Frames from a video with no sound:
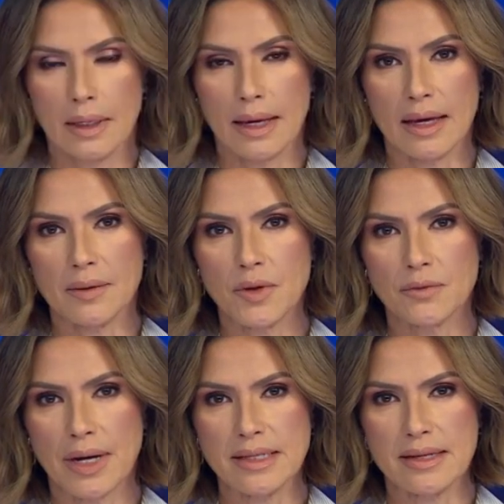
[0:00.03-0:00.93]

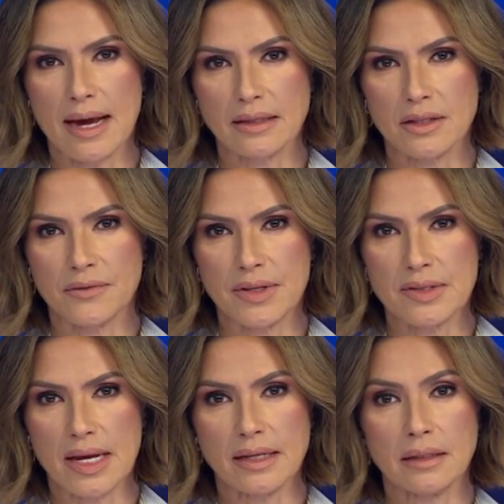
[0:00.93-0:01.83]
Animal rights
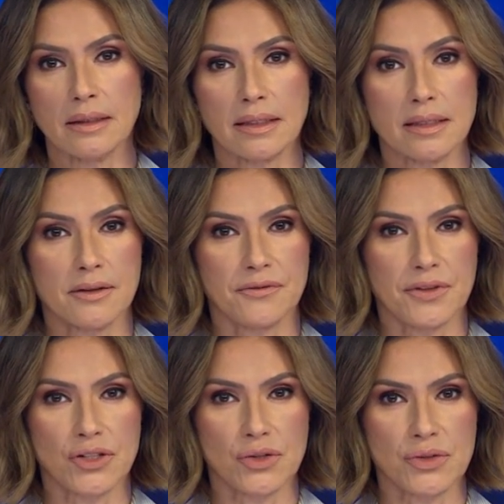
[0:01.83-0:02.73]
activists and elected
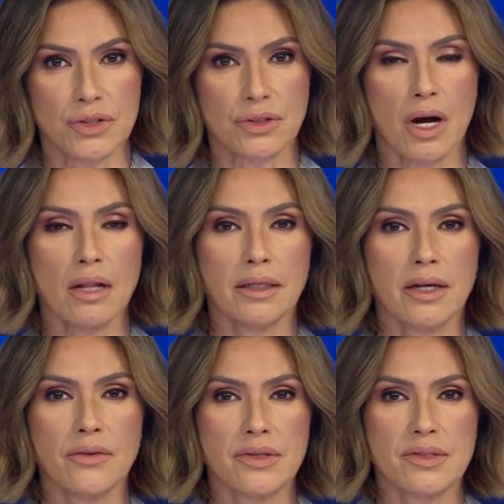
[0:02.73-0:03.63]
officials are
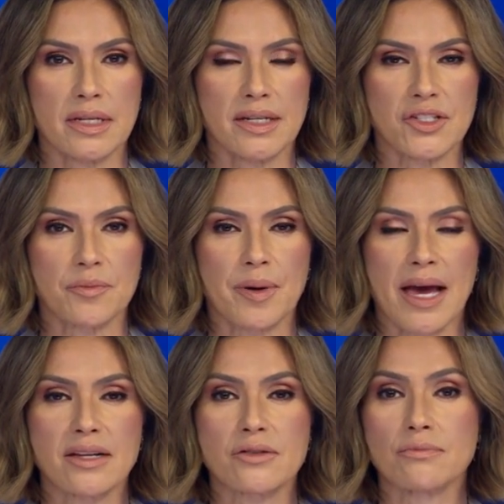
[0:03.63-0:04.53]
calling on the city to
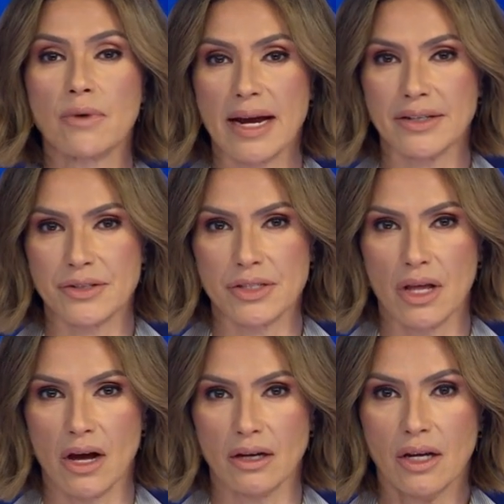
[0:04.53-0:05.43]
pass
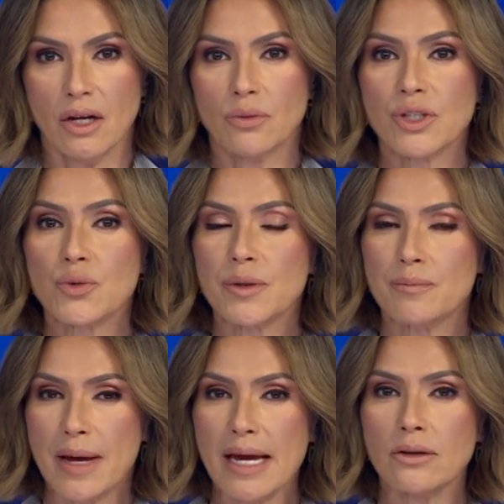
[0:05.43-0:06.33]
Rider's Law, which
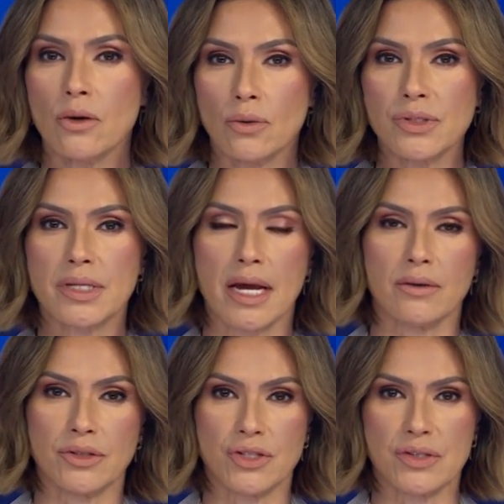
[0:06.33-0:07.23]
would ban horse
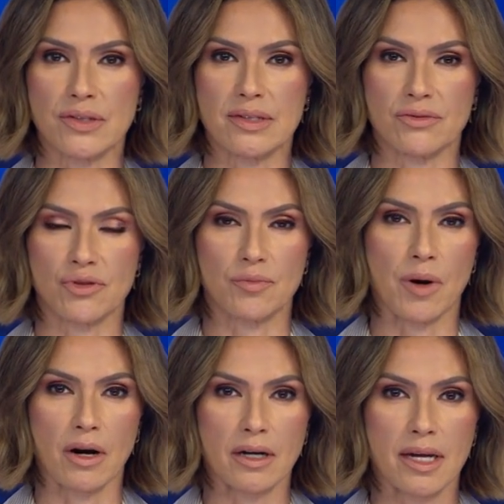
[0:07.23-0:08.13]
carriages in
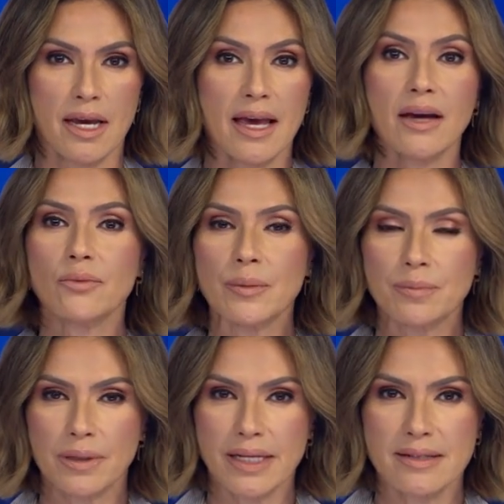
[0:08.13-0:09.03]
Central Park and
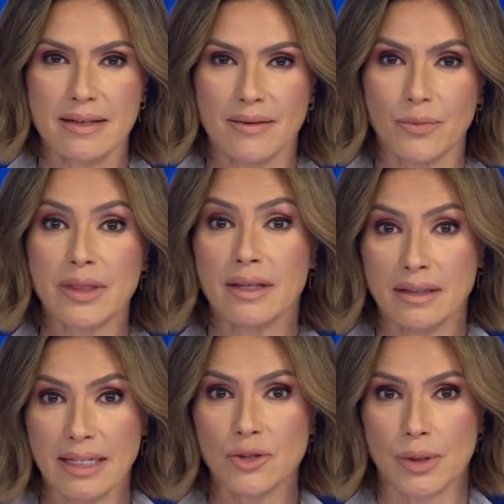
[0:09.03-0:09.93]
replace them with
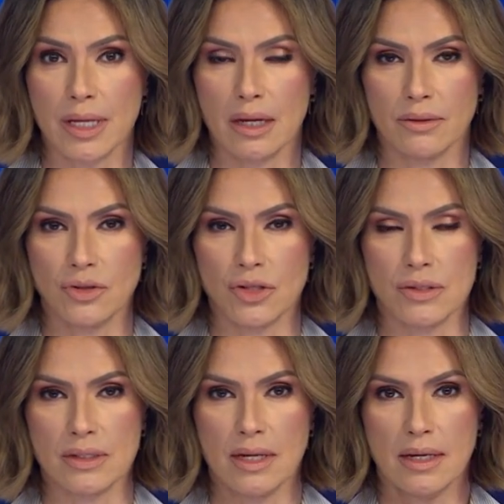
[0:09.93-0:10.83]
electric
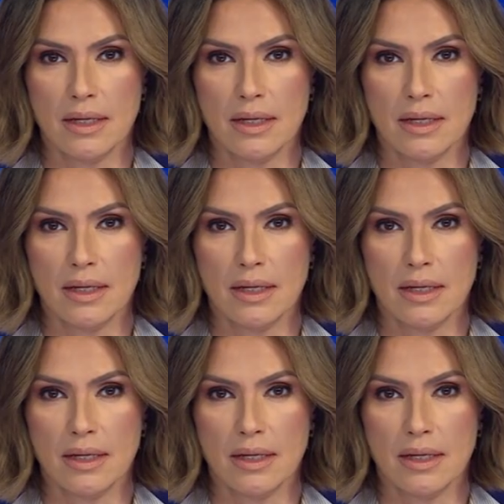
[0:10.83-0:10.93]
carriages.